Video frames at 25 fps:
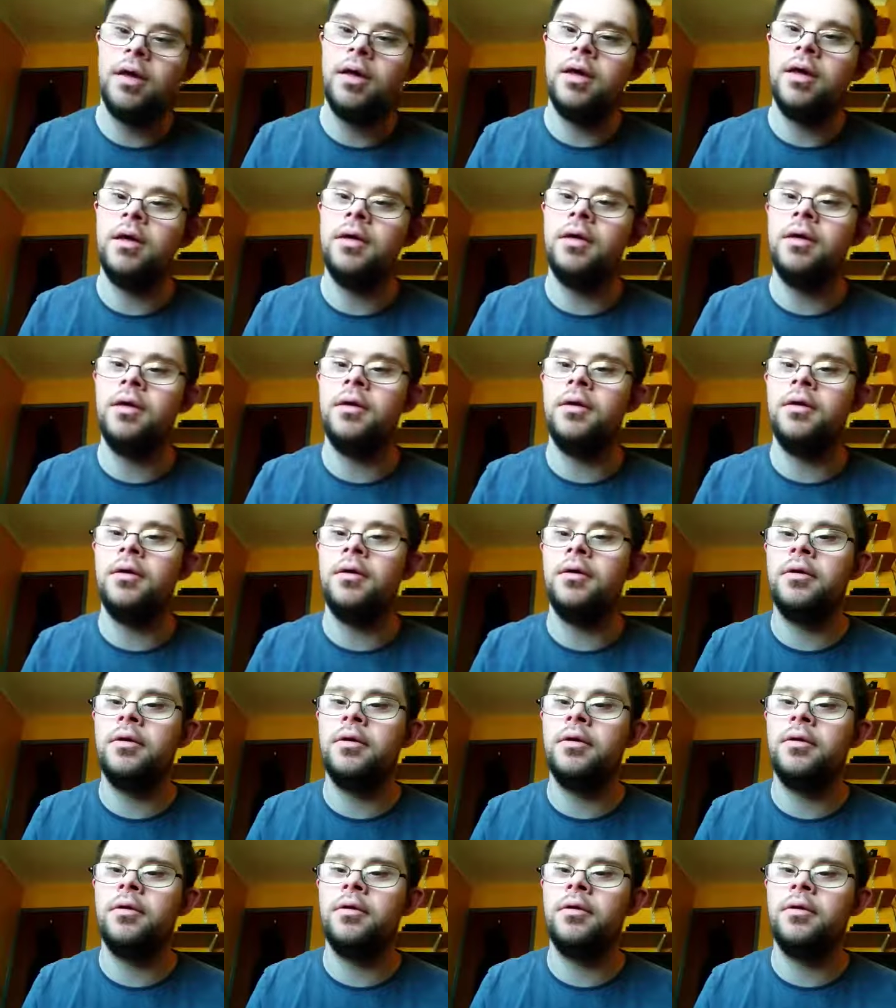It
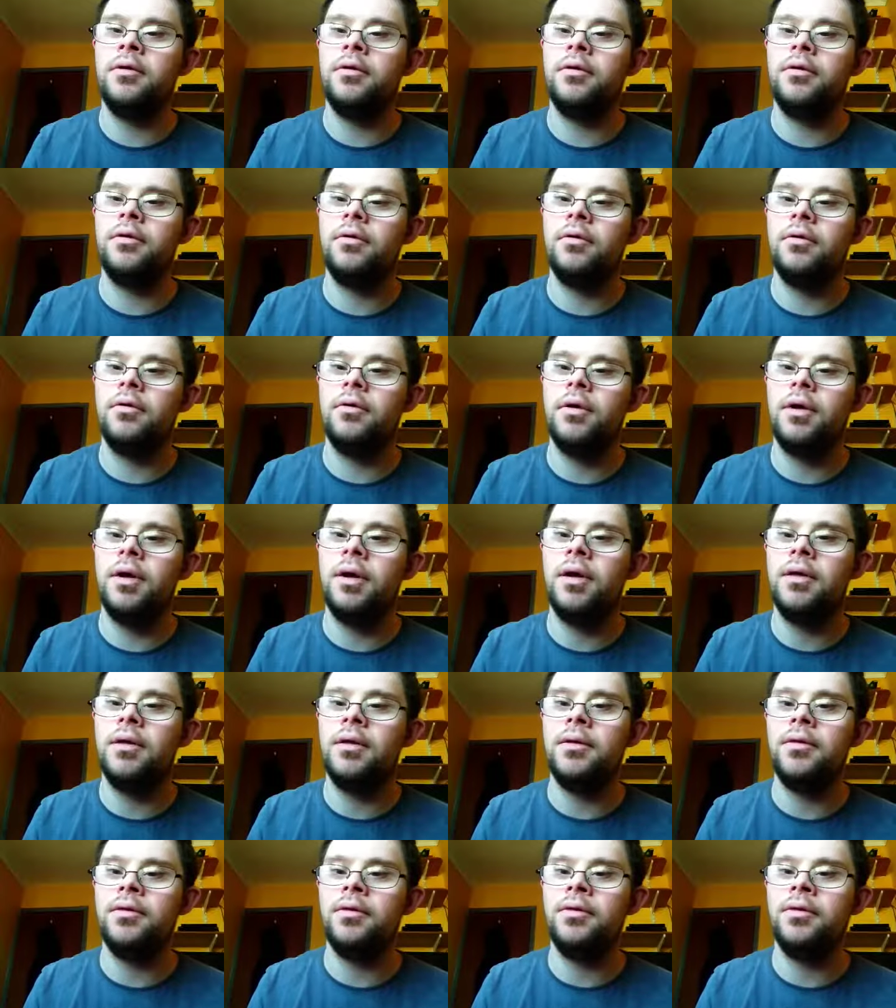is
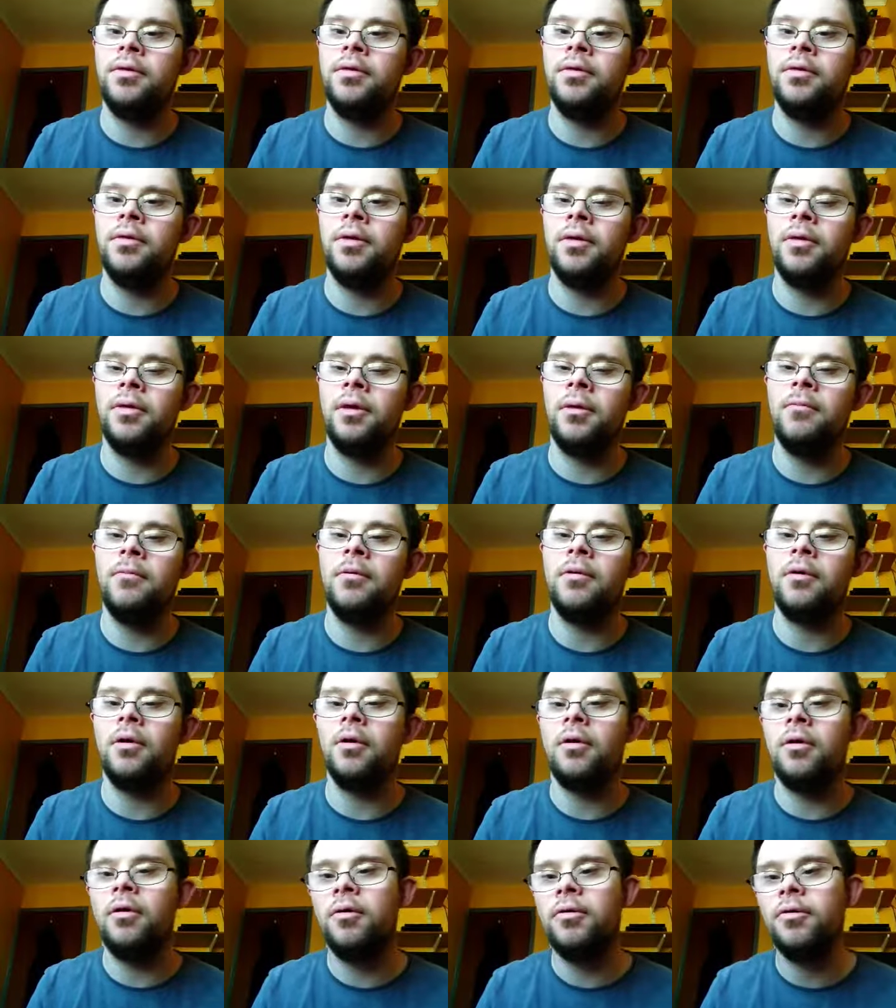it is summer
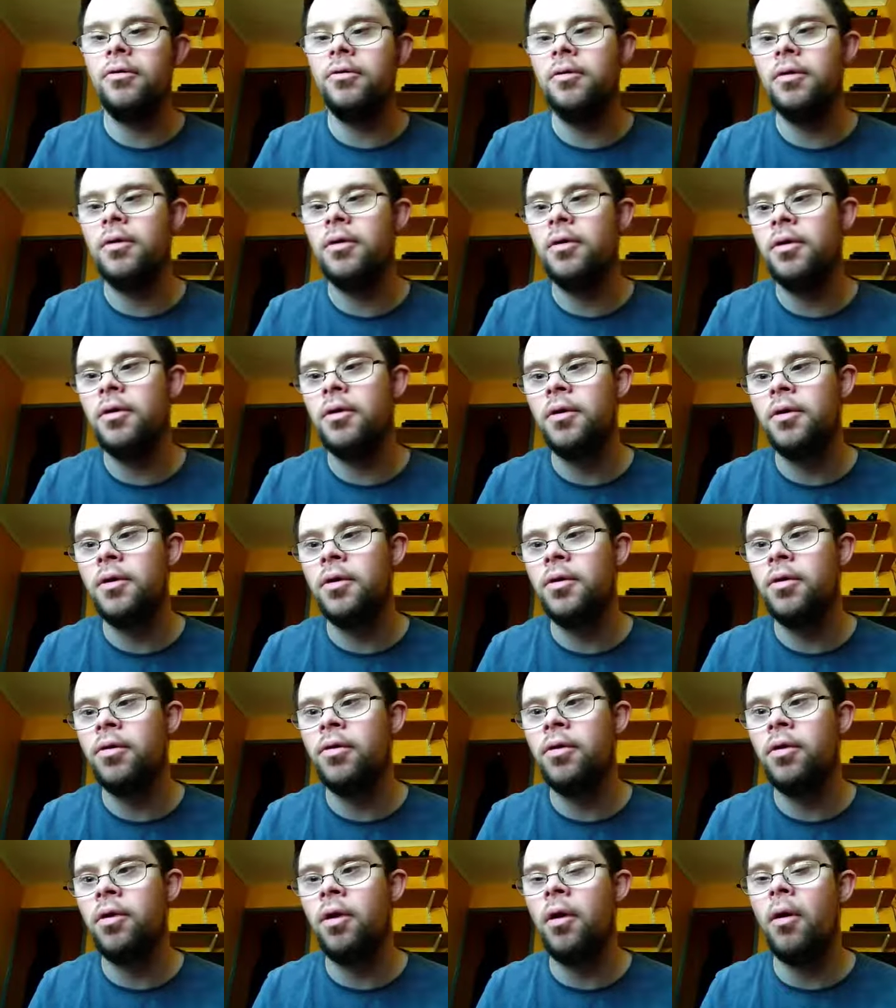Goss.
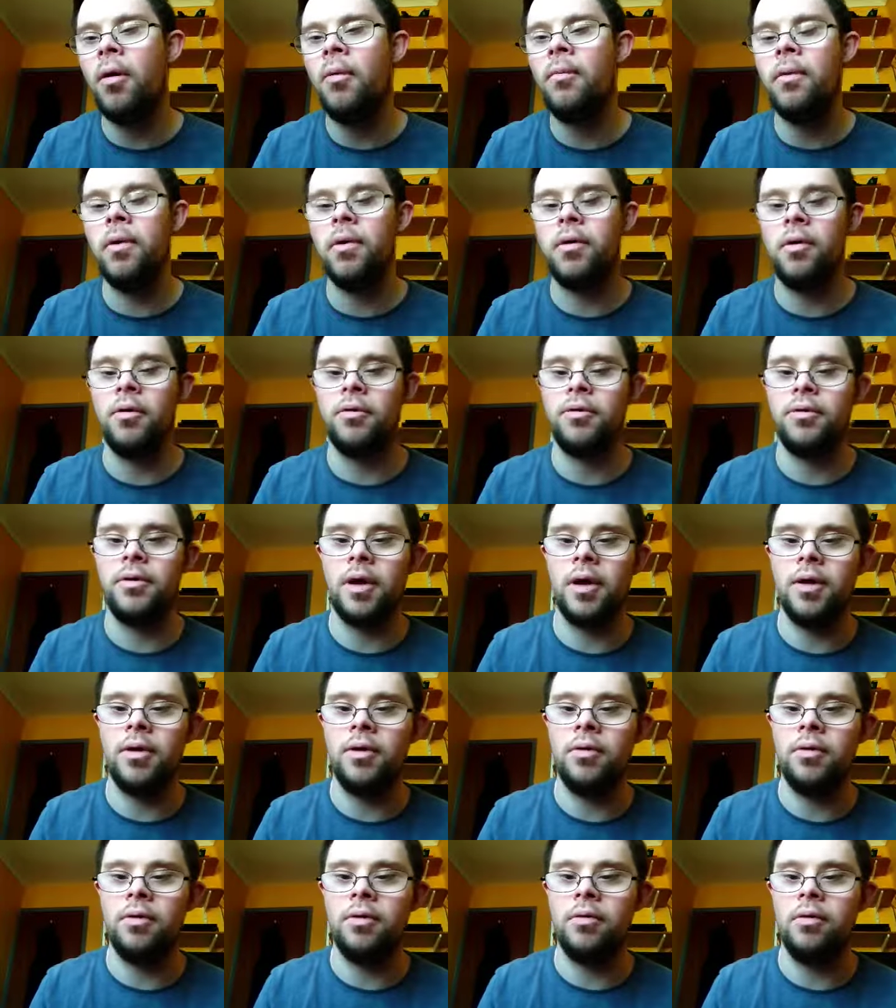Summer Goss, I
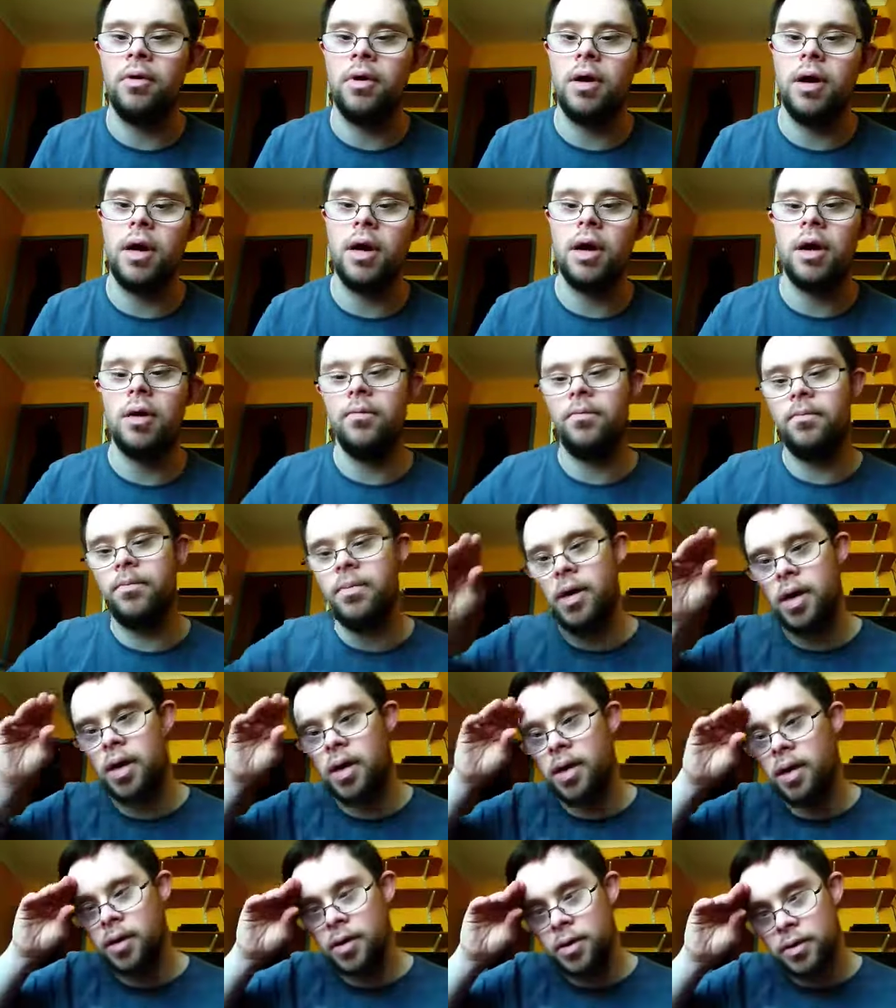know, and
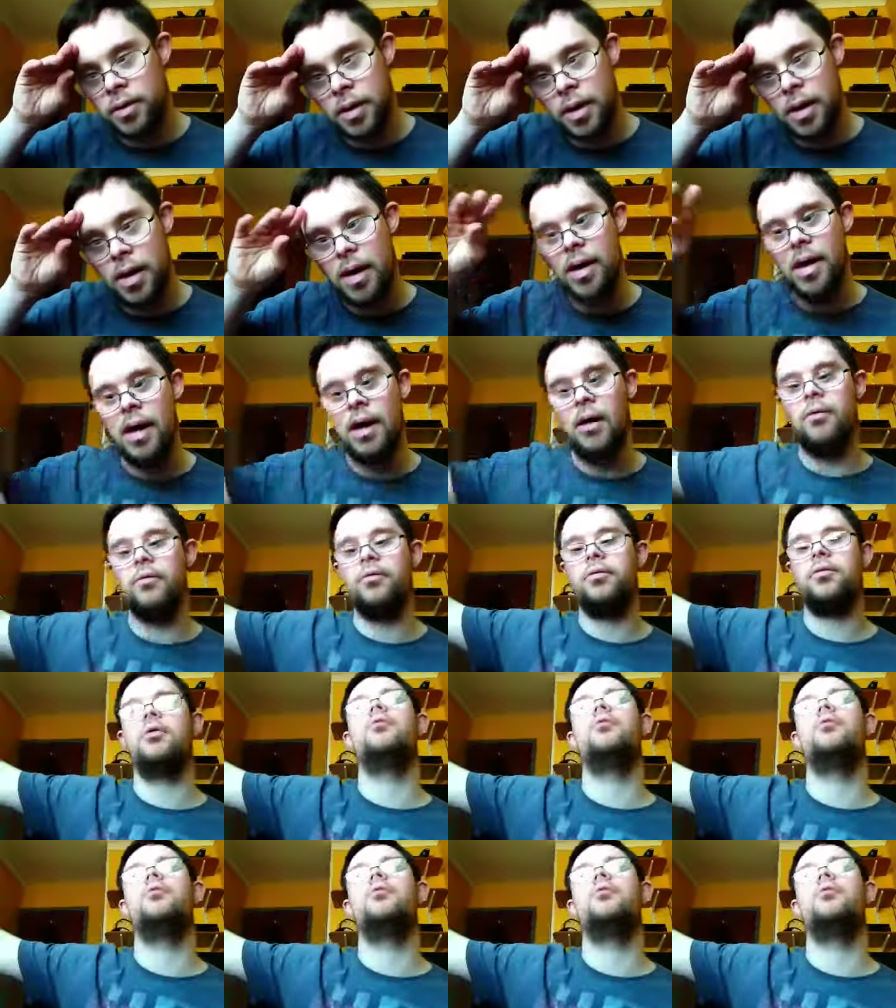peace out.